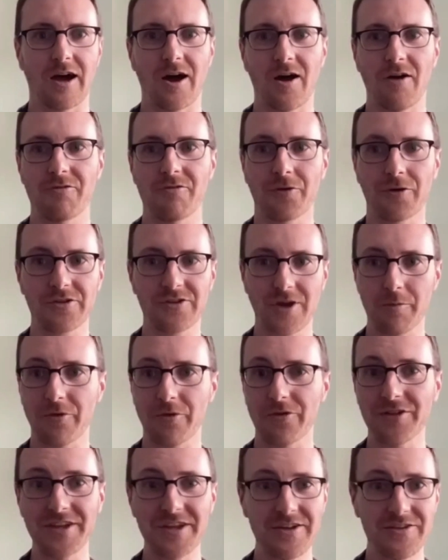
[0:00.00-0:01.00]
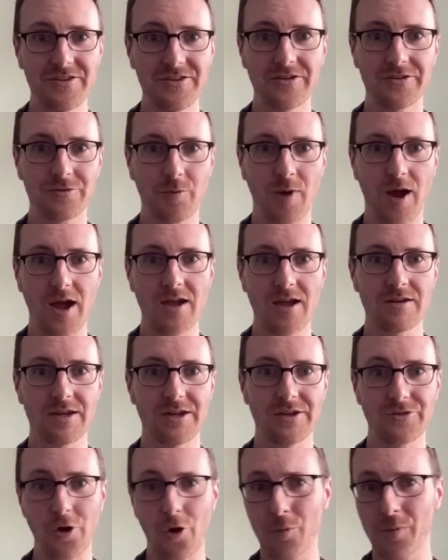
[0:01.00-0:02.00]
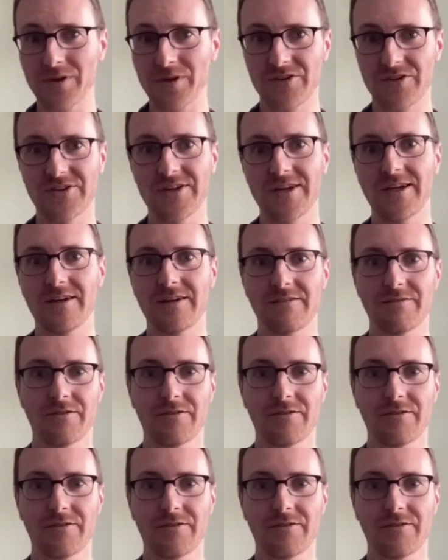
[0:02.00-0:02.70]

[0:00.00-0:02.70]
For example, the easiest way is OpenSea.